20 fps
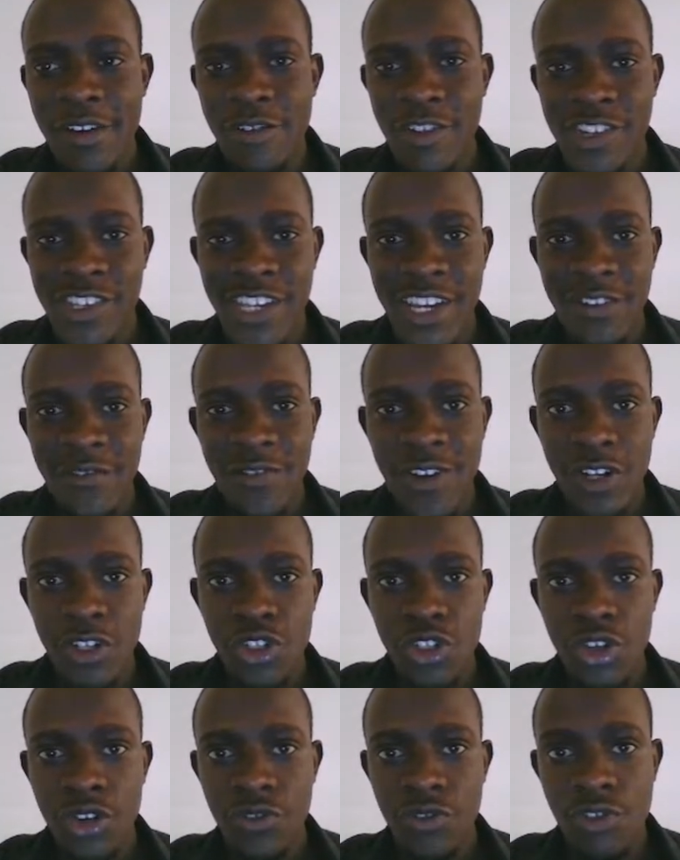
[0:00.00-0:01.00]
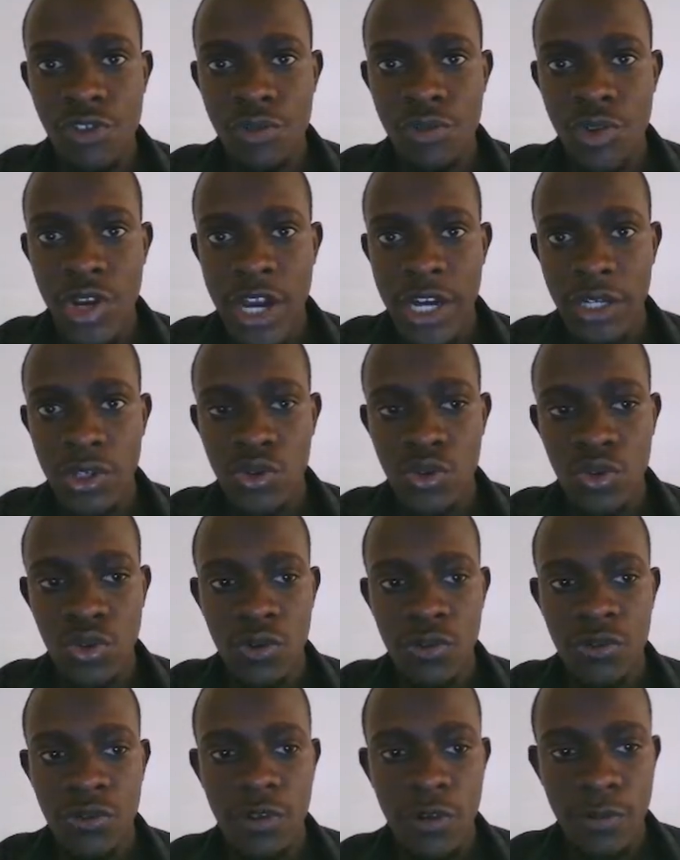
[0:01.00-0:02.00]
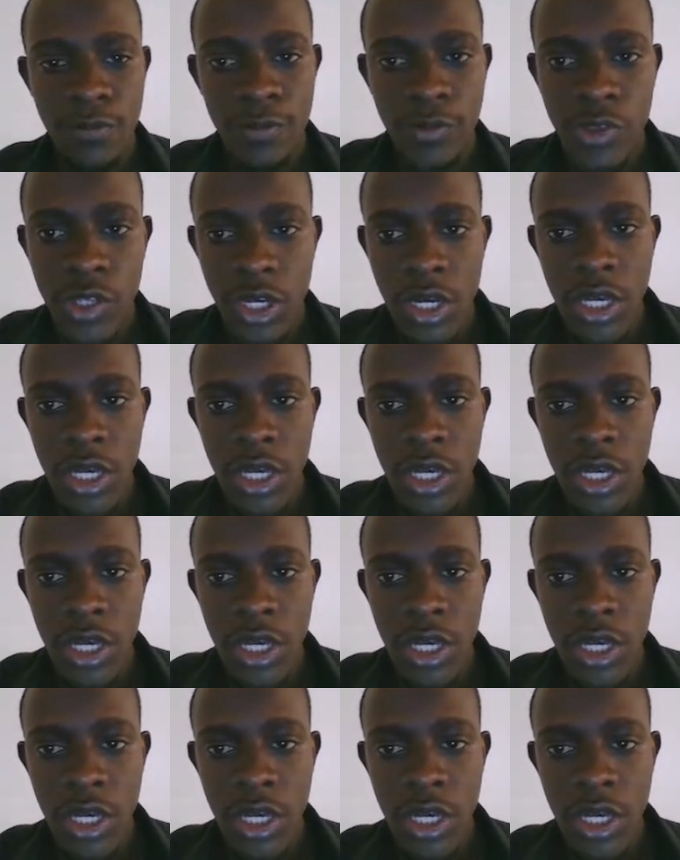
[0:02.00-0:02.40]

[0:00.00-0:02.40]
reset function from React hook form.